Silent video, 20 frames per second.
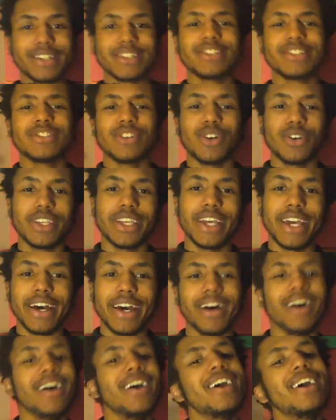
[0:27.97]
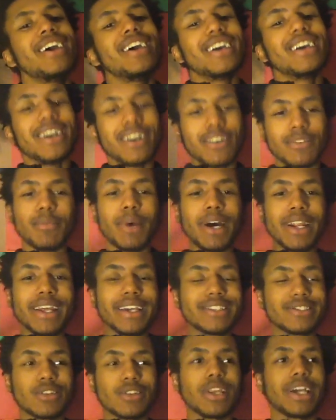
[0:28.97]
so yeah.
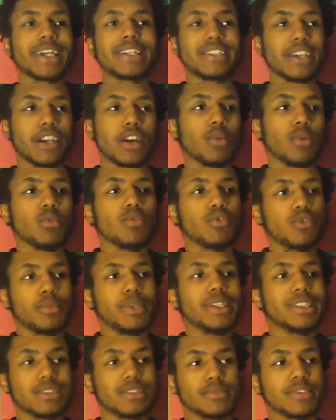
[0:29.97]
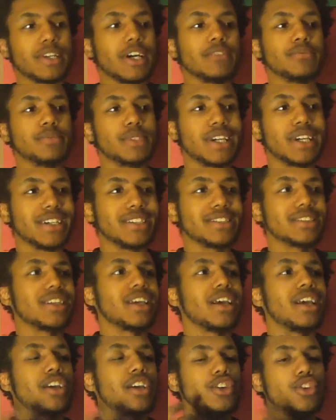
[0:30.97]
Mondays are like terrible for me sometimes because,
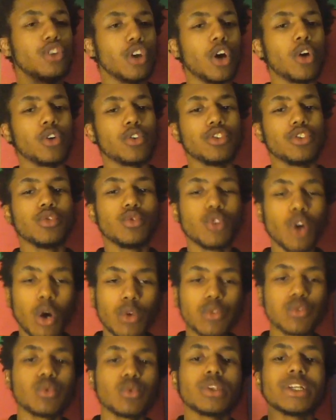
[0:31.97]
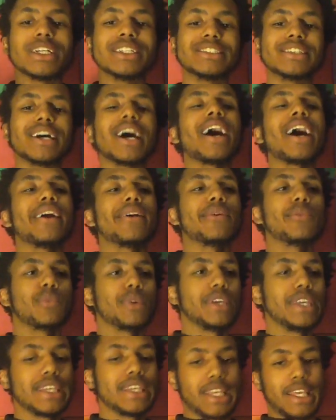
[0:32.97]
you know, you go through the entire
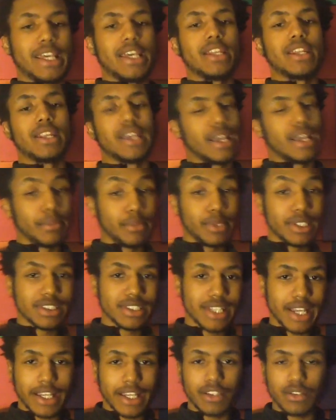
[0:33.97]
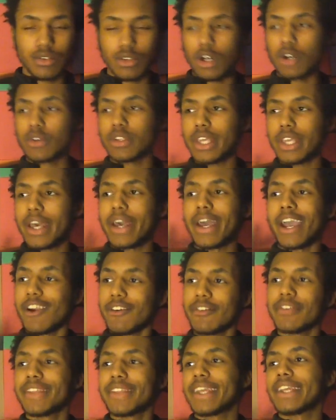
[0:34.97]
weekend and it's like, you know, yeah,
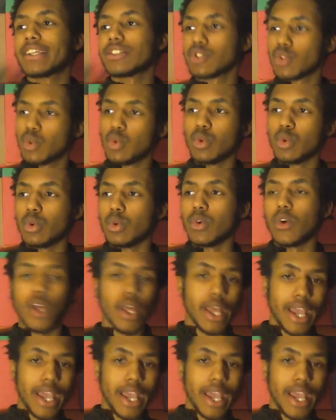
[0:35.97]
everything is cool.